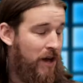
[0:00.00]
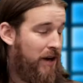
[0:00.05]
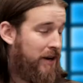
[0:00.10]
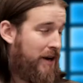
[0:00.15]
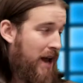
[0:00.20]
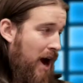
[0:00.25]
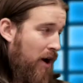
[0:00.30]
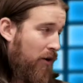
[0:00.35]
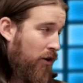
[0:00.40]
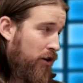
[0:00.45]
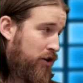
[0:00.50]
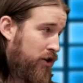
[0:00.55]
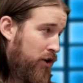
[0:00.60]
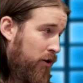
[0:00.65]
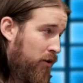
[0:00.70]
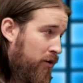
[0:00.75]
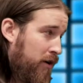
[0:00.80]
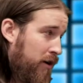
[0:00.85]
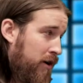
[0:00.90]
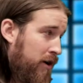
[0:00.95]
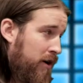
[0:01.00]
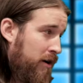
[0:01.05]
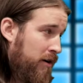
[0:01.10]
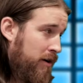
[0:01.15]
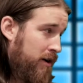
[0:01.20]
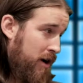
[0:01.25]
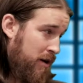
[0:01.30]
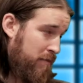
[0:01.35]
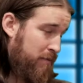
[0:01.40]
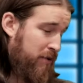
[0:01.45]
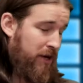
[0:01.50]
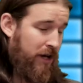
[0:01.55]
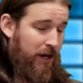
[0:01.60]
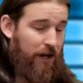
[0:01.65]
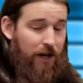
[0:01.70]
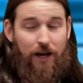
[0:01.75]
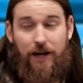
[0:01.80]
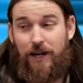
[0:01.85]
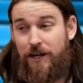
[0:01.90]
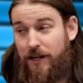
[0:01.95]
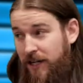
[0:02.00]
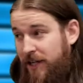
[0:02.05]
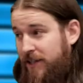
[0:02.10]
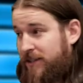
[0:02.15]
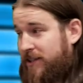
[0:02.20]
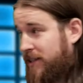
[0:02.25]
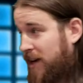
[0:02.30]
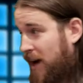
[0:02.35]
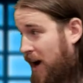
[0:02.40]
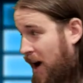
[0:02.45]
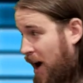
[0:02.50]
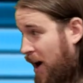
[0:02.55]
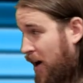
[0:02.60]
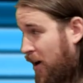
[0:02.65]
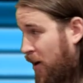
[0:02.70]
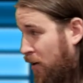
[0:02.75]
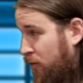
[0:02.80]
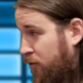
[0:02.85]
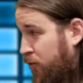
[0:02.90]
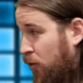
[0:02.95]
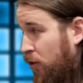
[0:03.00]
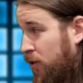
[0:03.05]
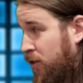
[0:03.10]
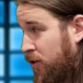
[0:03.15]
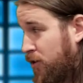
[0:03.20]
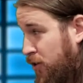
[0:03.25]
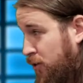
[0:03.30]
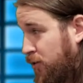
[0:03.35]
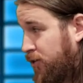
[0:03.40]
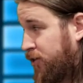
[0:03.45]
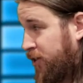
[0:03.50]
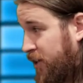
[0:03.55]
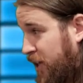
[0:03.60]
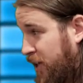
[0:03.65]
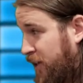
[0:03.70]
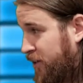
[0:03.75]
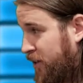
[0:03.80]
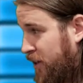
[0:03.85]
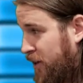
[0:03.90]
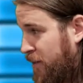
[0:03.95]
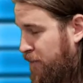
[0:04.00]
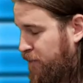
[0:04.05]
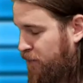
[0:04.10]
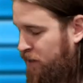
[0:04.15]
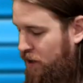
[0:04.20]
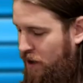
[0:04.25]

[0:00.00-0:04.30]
Now, your company needs to hire for the new season.